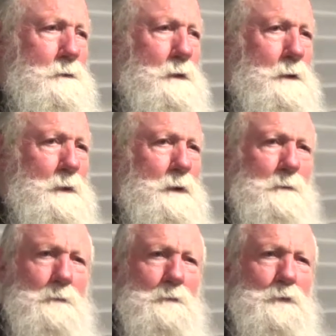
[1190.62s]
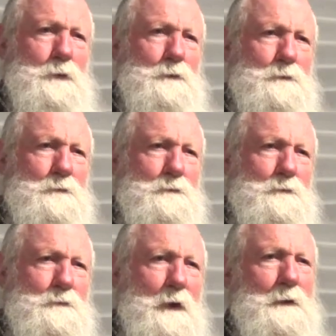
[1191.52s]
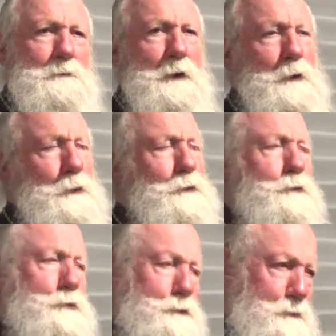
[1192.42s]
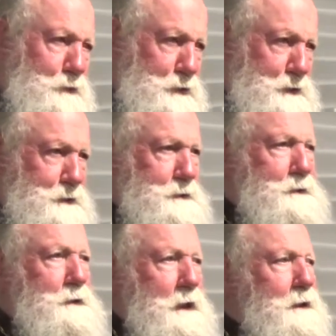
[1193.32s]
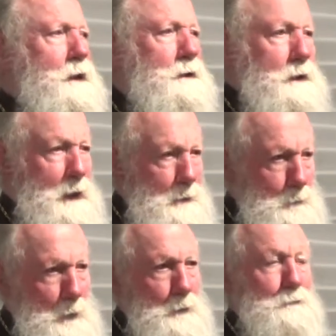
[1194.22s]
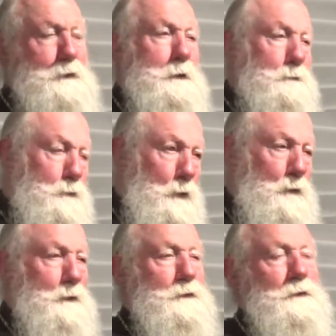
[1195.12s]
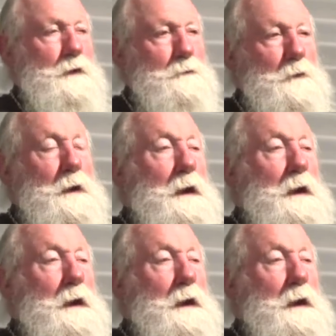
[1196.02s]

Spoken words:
How many? Five loaves and two fishes. and then the other one, the feeding the 4,000, is different.